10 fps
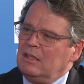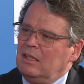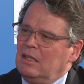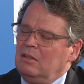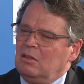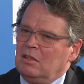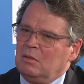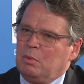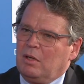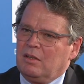Uh, in other
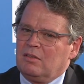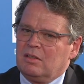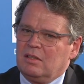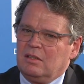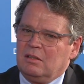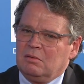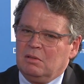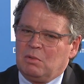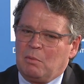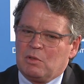parts, uh, it
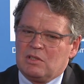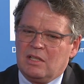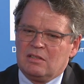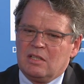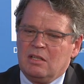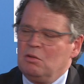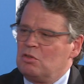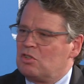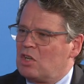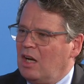represents a
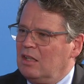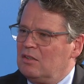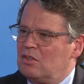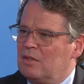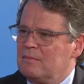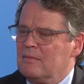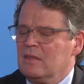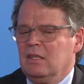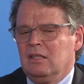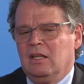huge challenge.
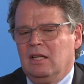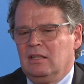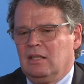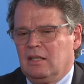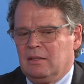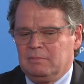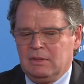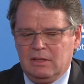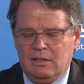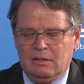And um,
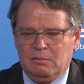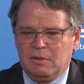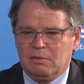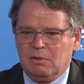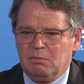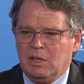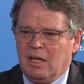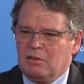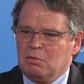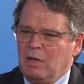with
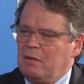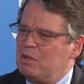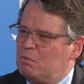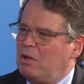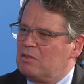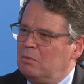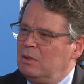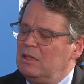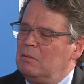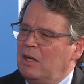regard to my
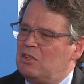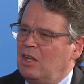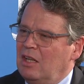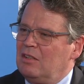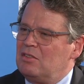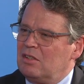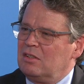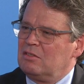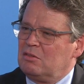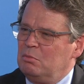responsibility, my challenge
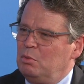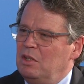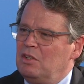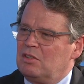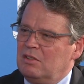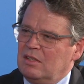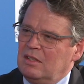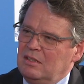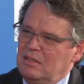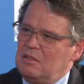is to bridge
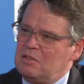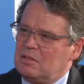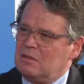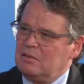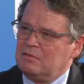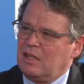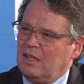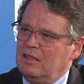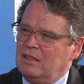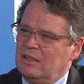the digital
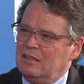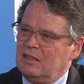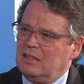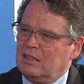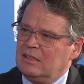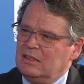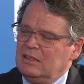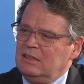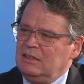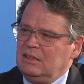divide and uh,
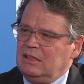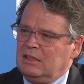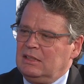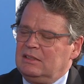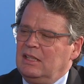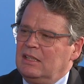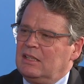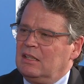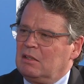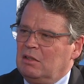uh,
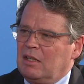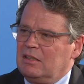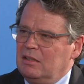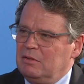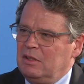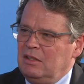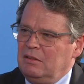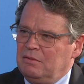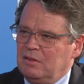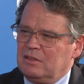take uh, connectivity,
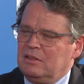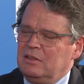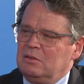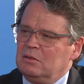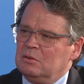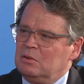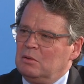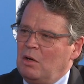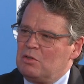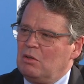firstly, to,
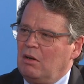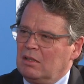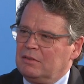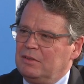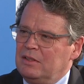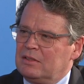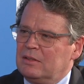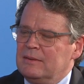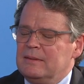to all geographies,